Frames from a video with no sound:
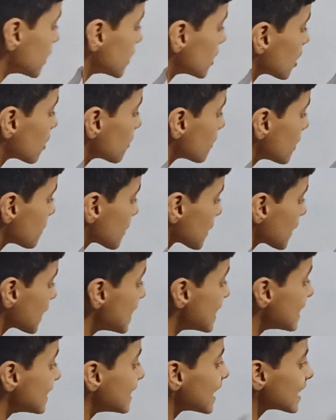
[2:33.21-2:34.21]
here we bring,
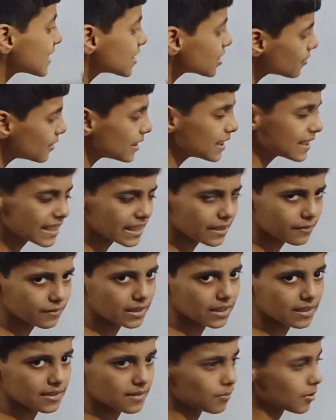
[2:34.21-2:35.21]
later we leave
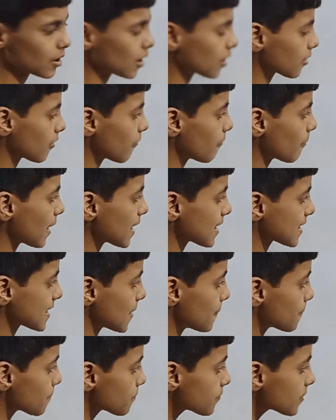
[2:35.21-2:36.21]
this block of mass
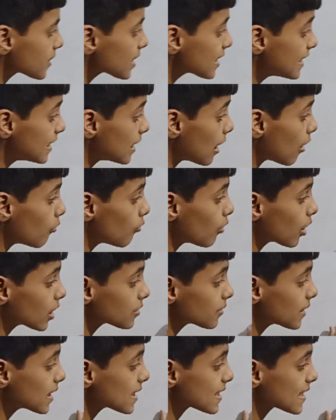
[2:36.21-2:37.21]
M. Now
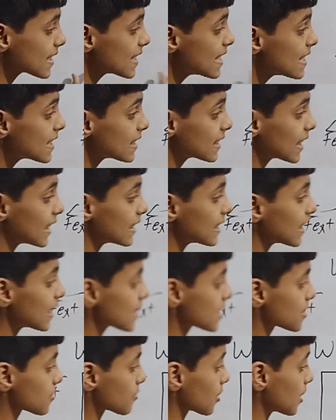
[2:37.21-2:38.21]
what we'll see, then the
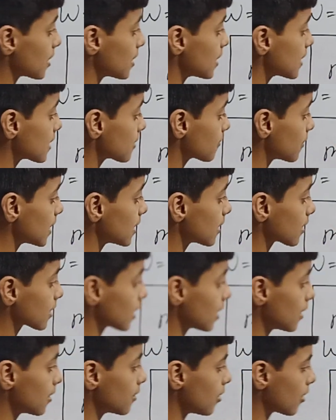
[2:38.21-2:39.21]
spring will
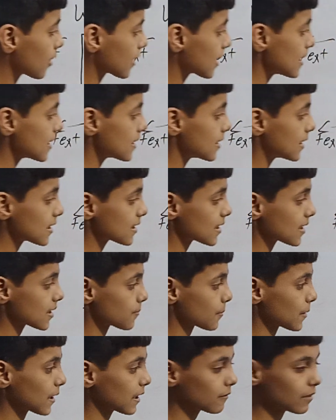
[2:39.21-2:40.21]
come, okay, this
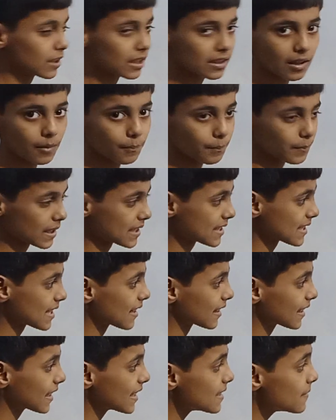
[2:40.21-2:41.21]
spring will compress
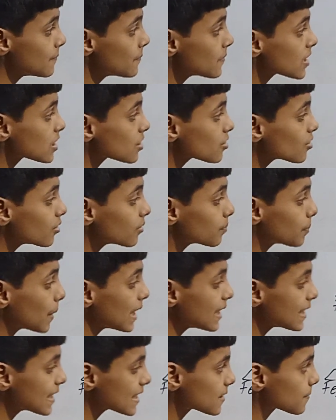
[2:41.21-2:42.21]
again. So
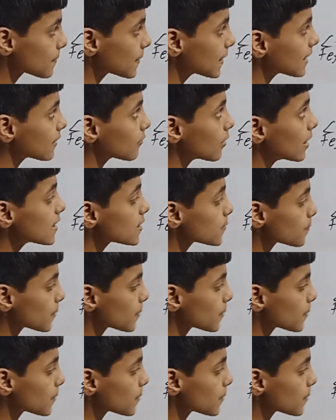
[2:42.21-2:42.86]
by spring